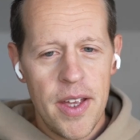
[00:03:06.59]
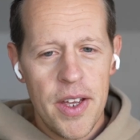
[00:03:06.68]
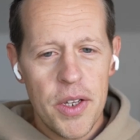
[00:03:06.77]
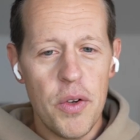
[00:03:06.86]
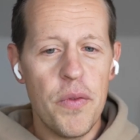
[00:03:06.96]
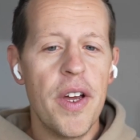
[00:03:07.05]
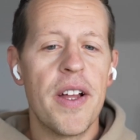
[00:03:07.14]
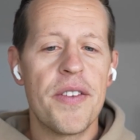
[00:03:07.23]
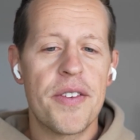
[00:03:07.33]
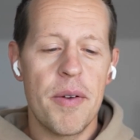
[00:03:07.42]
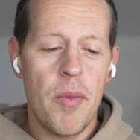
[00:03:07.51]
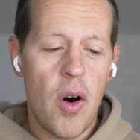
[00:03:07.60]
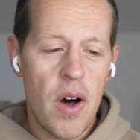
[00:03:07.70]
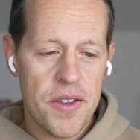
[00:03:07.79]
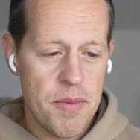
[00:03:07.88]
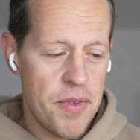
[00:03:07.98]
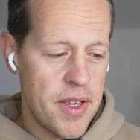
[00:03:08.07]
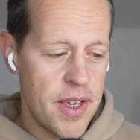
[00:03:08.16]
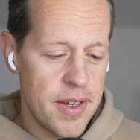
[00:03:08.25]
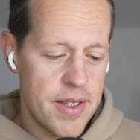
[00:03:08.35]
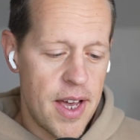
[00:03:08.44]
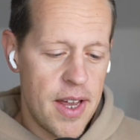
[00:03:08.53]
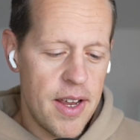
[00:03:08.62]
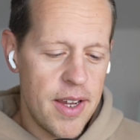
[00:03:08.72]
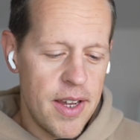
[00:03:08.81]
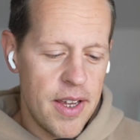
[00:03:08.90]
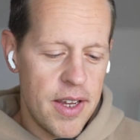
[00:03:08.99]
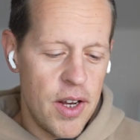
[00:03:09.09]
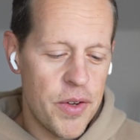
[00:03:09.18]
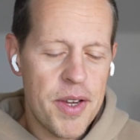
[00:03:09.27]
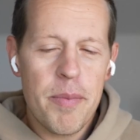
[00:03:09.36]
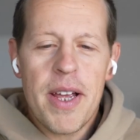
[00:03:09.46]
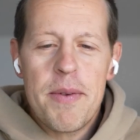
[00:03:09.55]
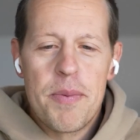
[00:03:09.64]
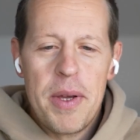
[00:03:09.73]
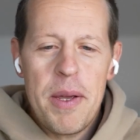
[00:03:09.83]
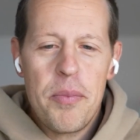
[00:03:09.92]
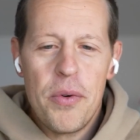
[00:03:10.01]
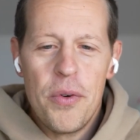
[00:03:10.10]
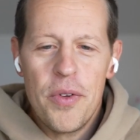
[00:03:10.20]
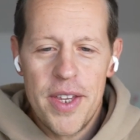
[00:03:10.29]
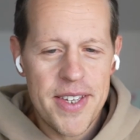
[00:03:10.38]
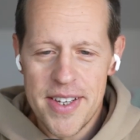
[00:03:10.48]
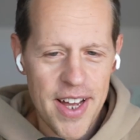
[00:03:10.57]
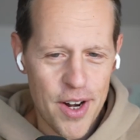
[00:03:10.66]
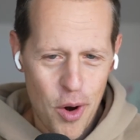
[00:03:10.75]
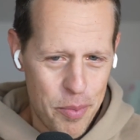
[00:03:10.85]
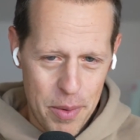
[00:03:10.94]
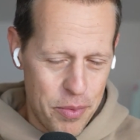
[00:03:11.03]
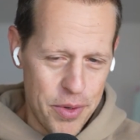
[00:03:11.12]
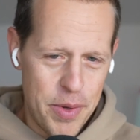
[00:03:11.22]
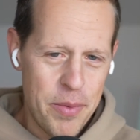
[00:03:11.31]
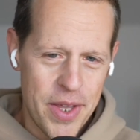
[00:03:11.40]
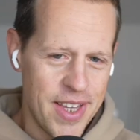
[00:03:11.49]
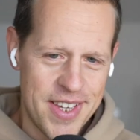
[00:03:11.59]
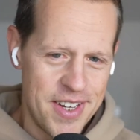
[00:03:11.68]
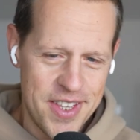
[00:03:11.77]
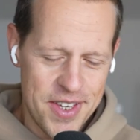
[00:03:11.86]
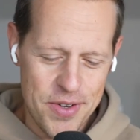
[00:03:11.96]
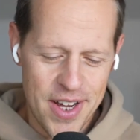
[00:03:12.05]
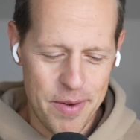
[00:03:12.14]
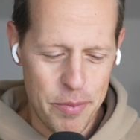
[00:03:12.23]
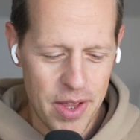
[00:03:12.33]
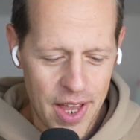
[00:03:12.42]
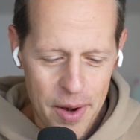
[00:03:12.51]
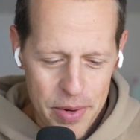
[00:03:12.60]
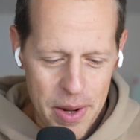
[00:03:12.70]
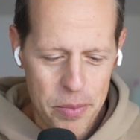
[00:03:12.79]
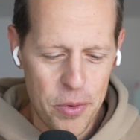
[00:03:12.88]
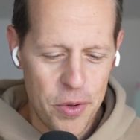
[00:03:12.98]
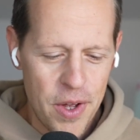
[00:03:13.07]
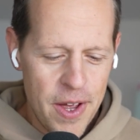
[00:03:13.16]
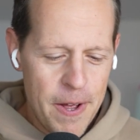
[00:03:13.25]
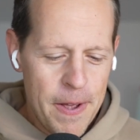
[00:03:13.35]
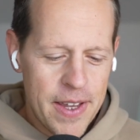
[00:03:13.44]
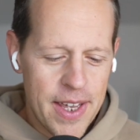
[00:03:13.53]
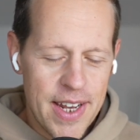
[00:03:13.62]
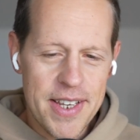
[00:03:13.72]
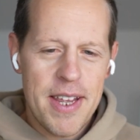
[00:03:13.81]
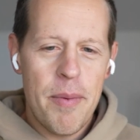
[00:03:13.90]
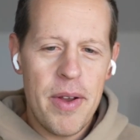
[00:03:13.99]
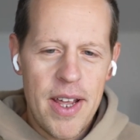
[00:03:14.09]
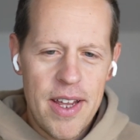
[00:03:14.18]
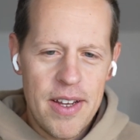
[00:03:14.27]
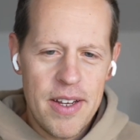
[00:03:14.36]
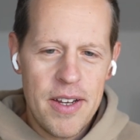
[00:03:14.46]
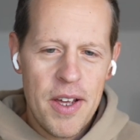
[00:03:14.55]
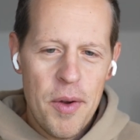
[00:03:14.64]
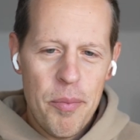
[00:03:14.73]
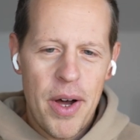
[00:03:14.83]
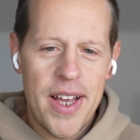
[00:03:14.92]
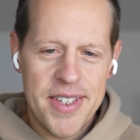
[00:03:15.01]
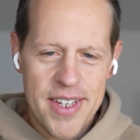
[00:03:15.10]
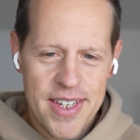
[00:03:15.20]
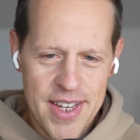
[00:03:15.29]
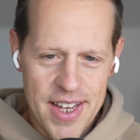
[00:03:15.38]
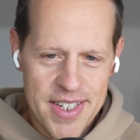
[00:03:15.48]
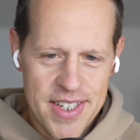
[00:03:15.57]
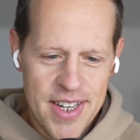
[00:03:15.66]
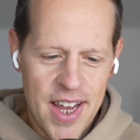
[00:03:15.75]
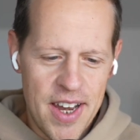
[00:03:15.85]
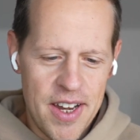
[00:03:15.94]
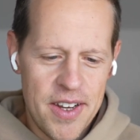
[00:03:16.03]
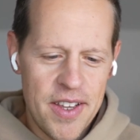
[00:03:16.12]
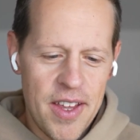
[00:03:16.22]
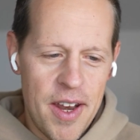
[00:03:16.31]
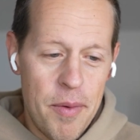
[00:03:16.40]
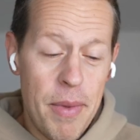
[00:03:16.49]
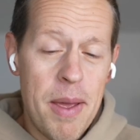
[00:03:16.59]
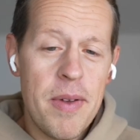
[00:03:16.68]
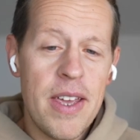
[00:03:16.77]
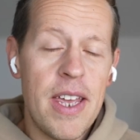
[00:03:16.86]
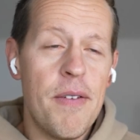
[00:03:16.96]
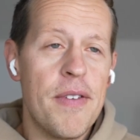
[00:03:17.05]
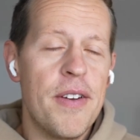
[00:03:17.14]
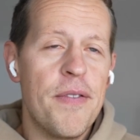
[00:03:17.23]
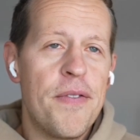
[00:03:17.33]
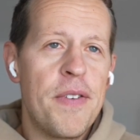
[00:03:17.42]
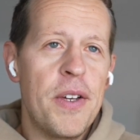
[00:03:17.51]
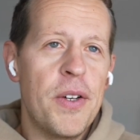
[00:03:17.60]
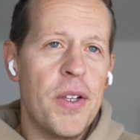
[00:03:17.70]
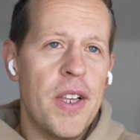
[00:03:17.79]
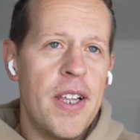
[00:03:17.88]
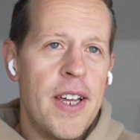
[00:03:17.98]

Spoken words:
you've done some awesome things that, sometimes people, this is not our people. The people that listen to this are not, but a lot of people get intimidated by success and maybe even feel